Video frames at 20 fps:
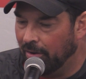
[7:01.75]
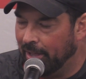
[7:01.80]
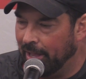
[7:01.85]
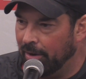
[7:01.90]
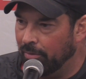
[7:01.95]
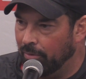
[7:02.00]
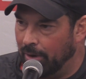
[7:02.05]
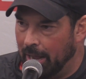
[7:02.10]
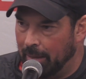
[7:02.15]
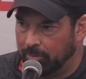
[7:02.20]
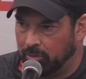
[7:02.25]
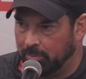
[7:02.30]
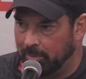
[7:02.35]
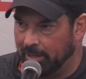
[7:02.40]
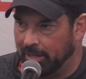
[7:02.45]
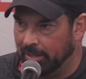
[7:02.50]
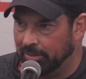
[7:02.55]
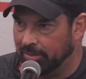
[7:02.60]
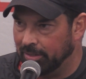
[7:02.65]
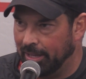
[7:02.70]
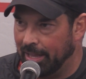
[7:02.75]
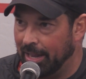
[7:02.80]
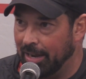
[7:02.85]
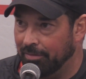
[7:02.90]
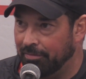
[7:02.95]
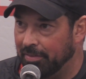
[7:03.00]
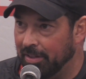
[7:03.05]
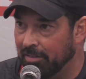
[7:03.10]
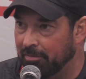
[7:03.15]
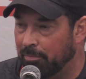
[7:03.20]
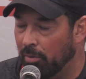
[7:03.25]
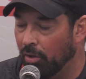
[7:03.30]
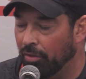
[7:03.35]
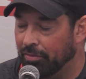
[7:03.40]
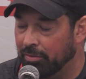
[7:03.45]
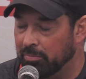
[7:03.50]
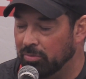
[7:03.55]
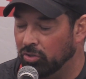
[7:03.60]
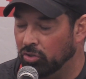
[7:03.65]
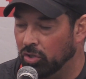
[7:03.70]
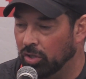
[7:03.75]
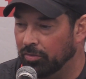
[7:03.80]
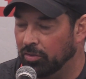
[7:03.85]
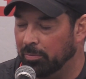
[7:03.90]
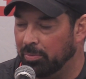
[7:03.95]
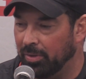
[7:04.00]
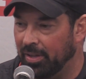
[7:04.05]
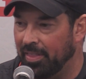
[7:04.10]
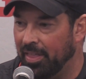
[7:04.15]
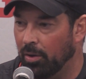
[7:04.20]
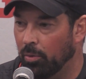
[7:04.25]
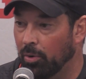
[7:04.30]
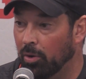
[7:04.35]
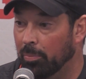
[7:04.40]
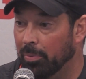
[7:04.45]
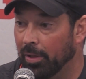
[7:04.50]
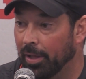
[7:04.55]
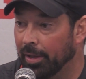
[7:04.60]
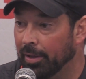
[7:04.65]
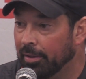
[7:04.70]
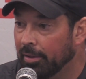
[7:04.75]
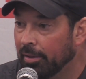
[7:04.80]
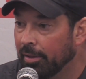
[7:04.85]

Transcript: all getting reps because, again, if both of them deserve to play, they will play.